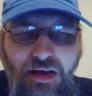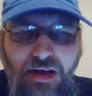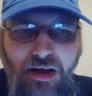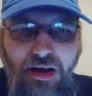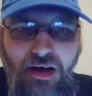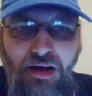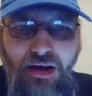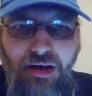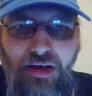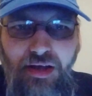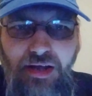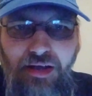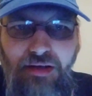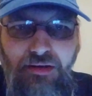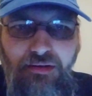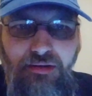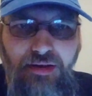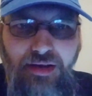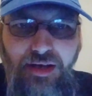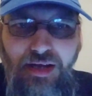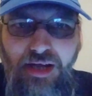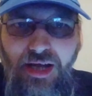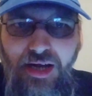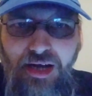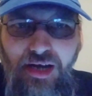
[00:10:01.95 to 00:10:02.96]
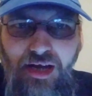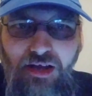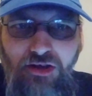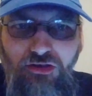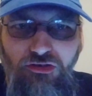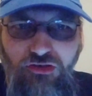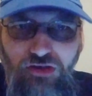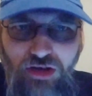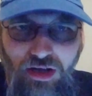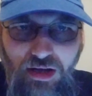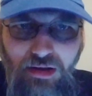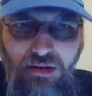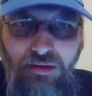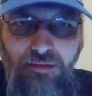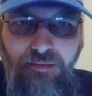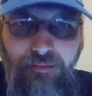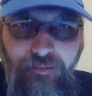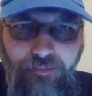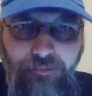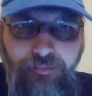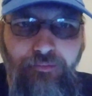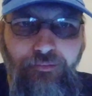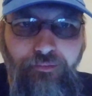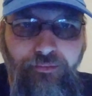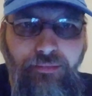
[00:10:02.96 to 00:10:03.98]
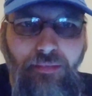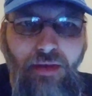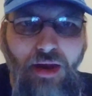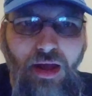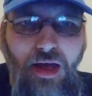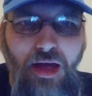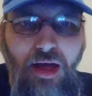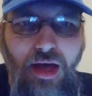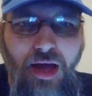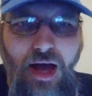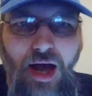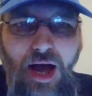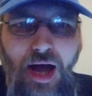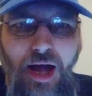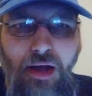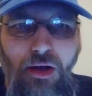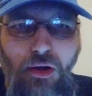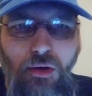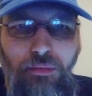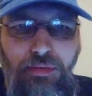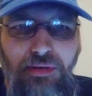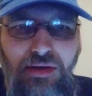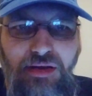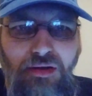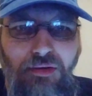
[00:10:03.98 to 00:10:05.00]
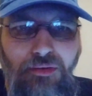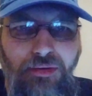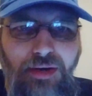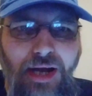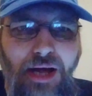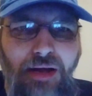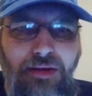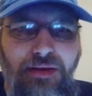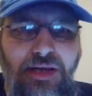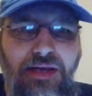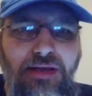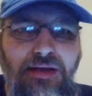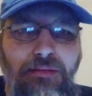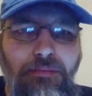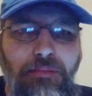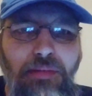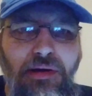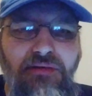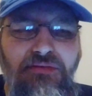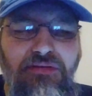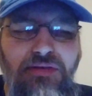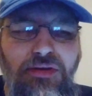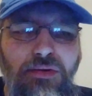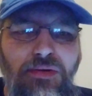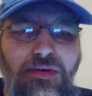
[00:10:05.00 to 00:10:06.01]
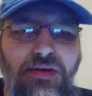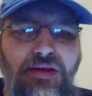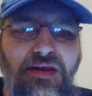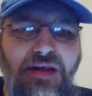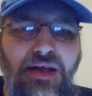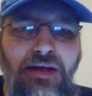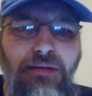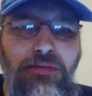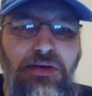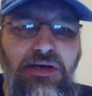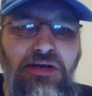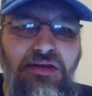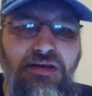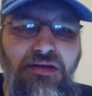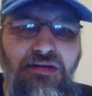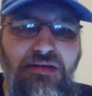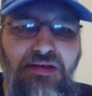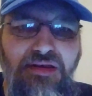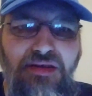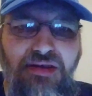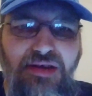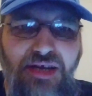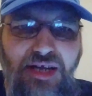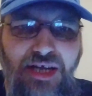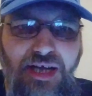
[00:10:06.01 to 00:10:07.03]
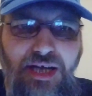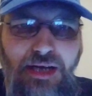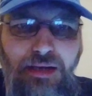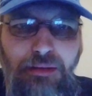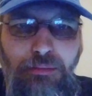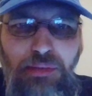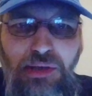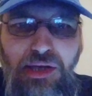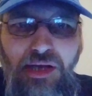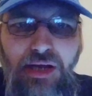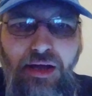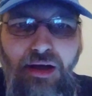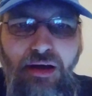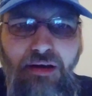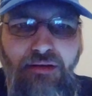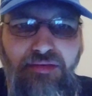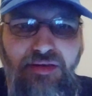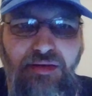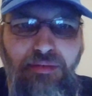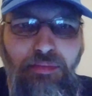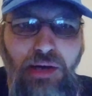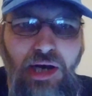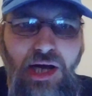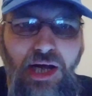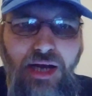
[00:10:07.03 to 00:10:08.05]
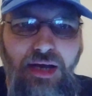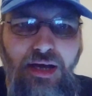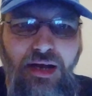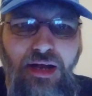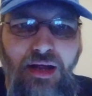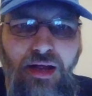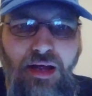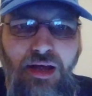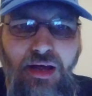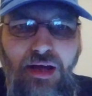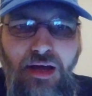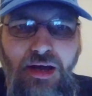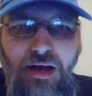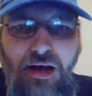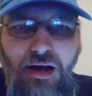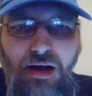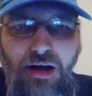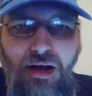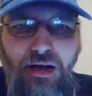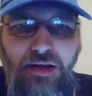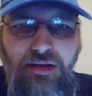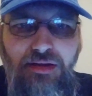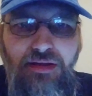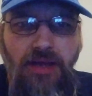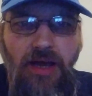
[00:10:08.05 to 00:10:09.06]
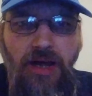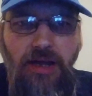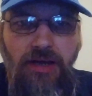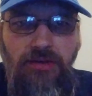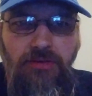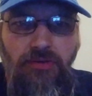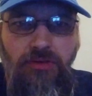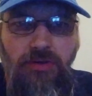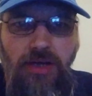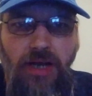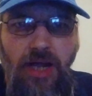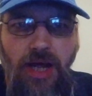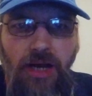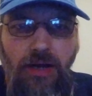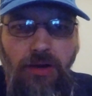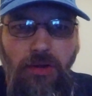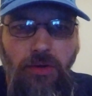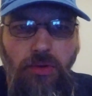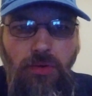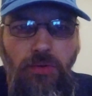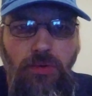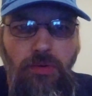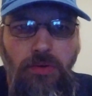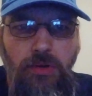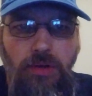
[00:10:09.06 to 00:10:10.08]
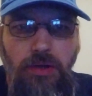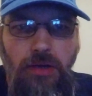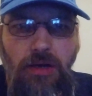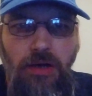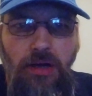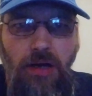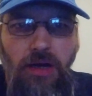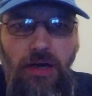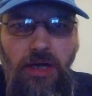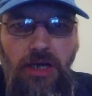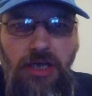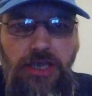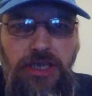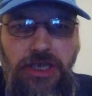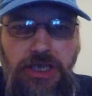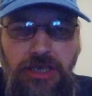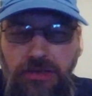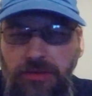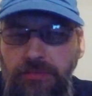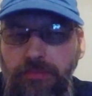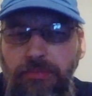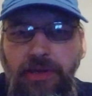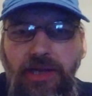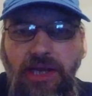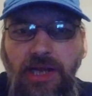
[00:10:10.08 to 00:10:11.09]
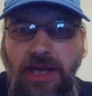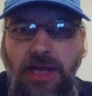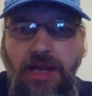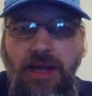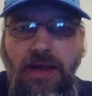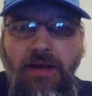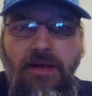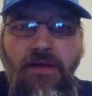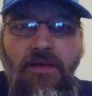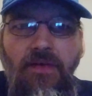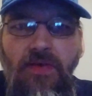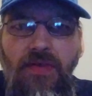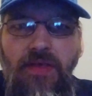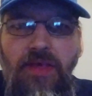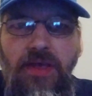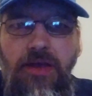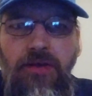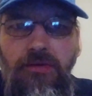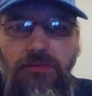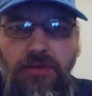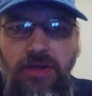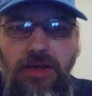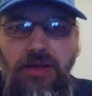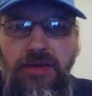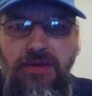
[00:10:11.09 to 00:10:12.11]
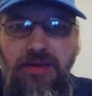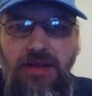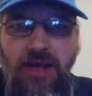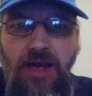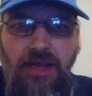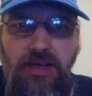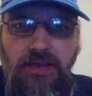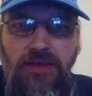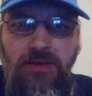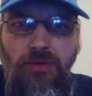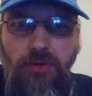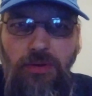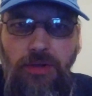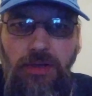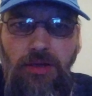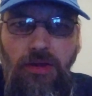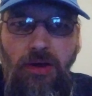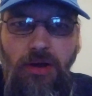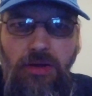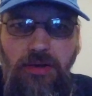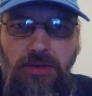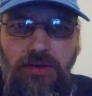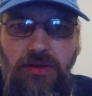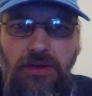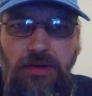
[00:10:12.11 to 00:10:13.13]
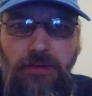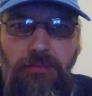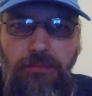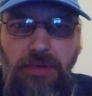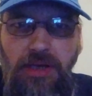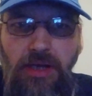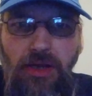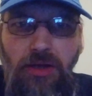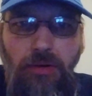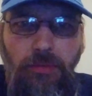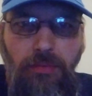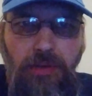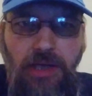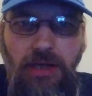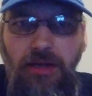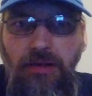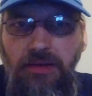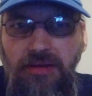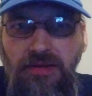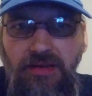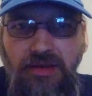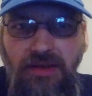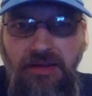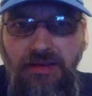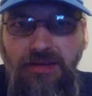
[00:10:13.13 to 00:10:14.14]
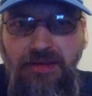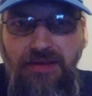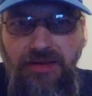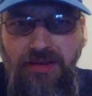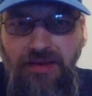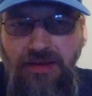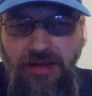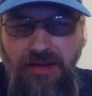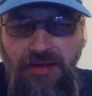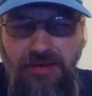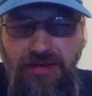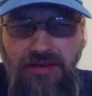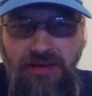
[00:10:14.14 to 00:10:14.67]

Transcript: uh, here in the NHL. I hope so. Now that the Buffalo Sabres are sitting in a playoff spot, uh, Don Granato uh, should be re-signed to a long-term deal because this this